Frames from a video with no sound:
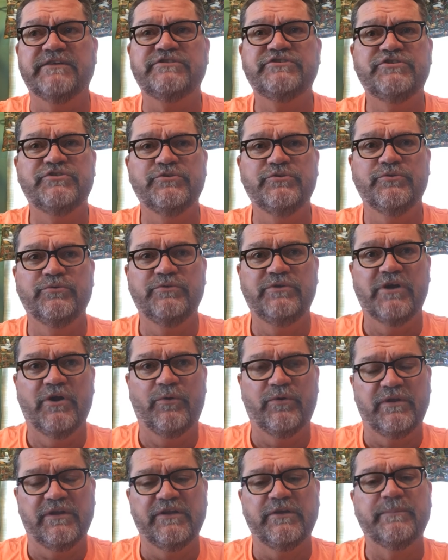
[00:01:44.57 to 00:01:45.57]
to
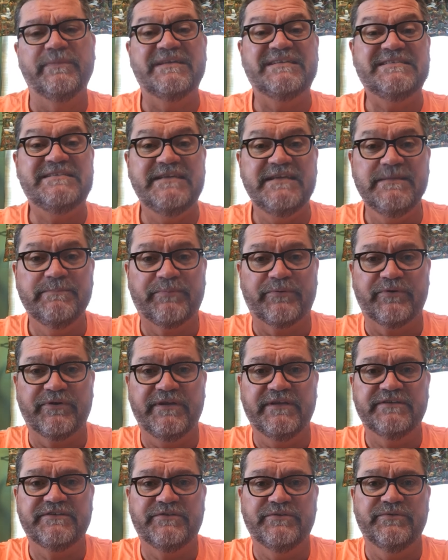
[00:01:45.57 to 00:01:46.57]
go a little bit deeper
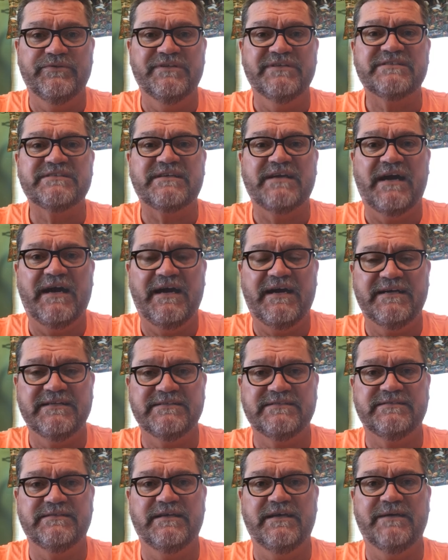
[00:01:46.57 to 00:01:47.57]
into this
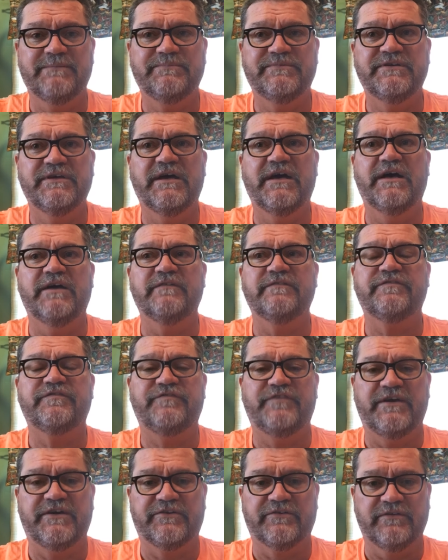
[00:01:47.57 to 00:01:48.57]
concept of
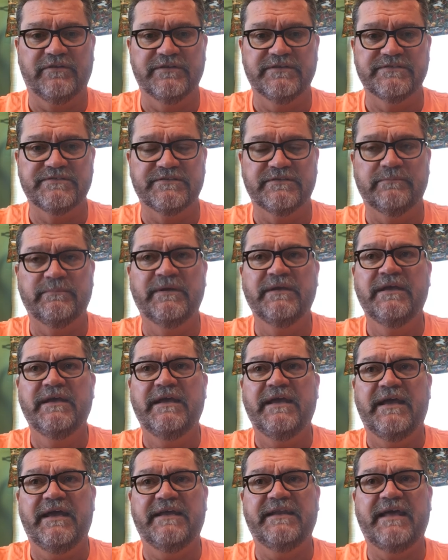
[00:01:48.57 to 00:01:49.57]
federalism
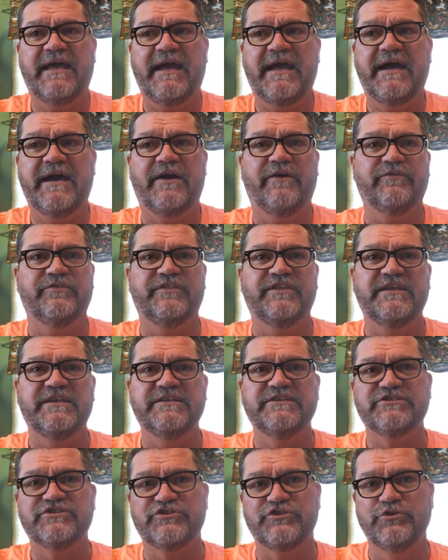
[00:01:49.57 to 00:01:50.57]
and how
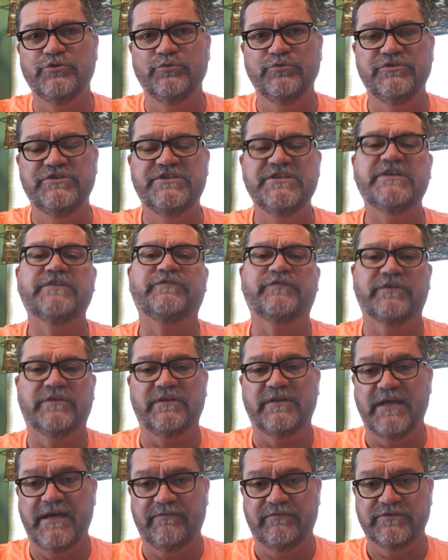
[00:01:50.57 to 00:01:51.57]
these two
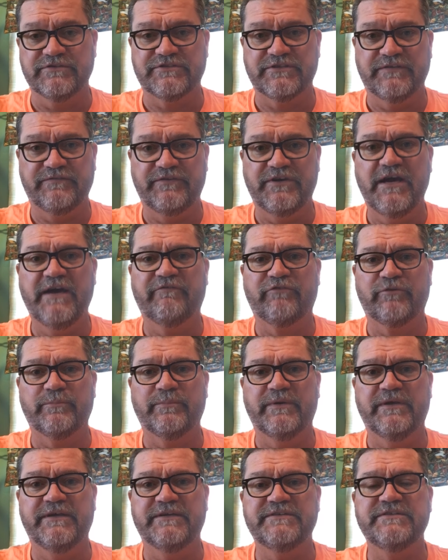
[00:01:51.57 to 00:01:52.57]
different levels of
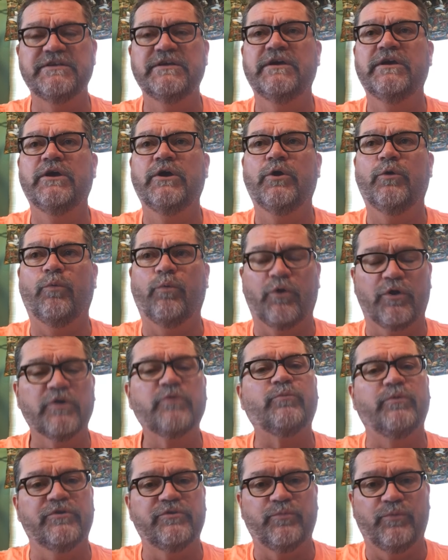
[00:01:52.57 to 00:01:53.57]
government
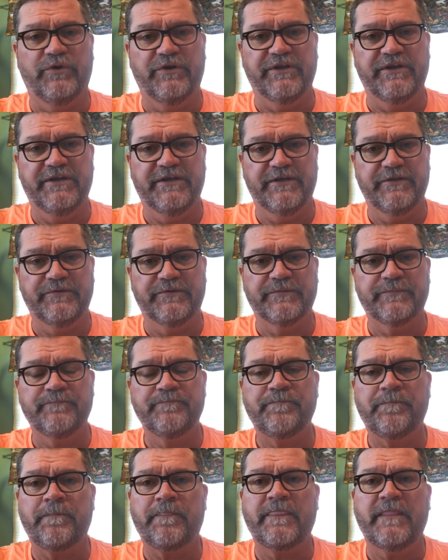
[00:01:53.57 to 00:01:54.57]
work with one another.
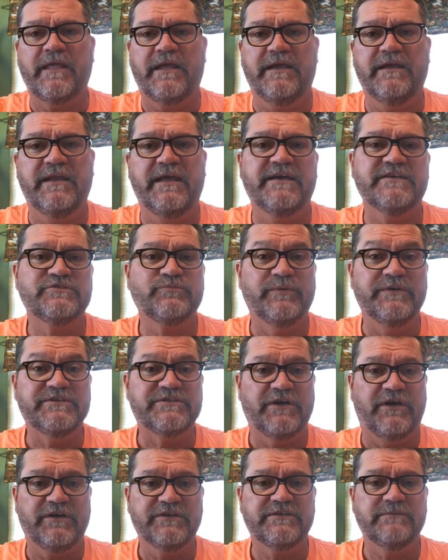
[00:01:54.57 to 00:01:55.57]
And as we
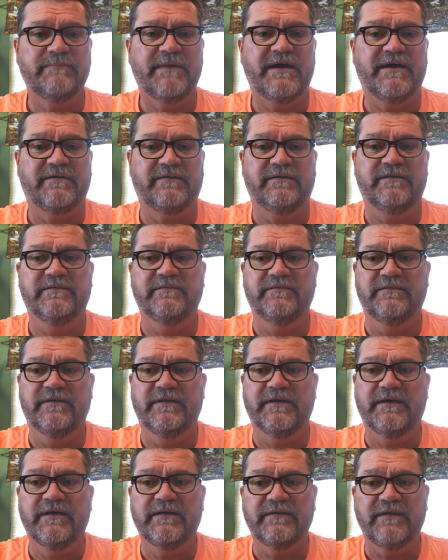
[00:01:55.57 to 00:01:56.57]
talked about in
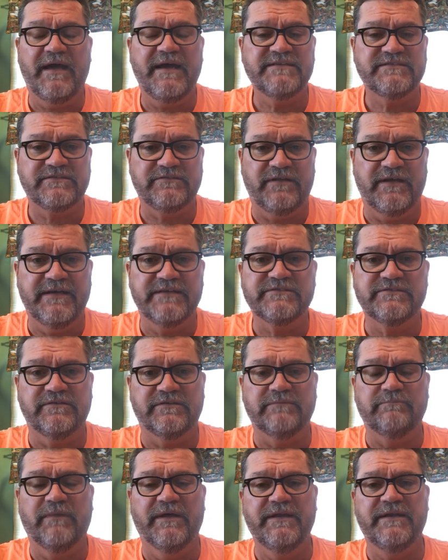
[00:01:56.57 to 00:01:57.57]
last class
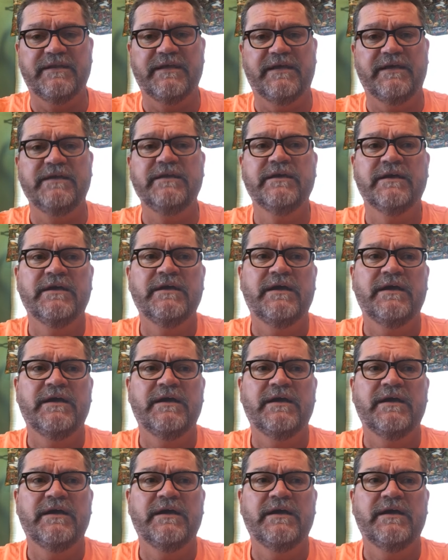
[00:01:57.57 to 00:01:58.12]
on Monday,